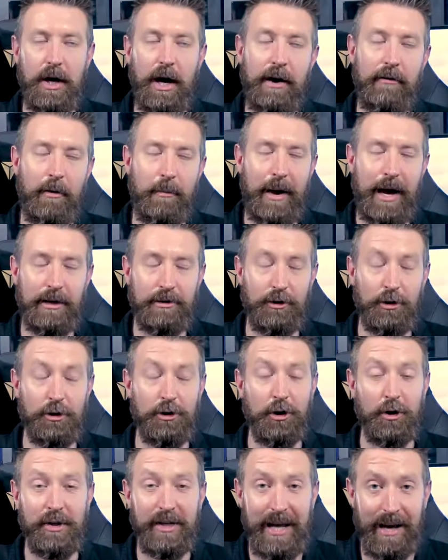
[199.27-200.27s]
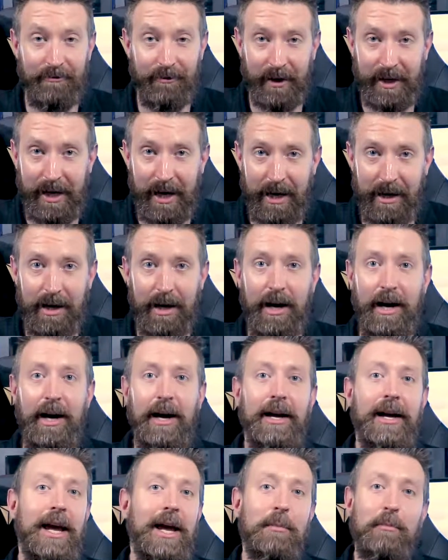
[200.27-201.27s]
I have a master's certificate
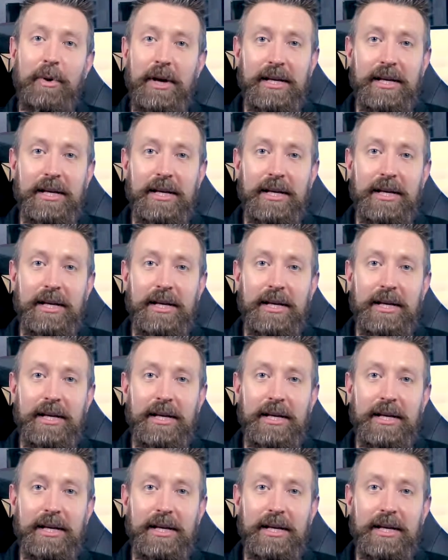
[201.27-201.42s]
in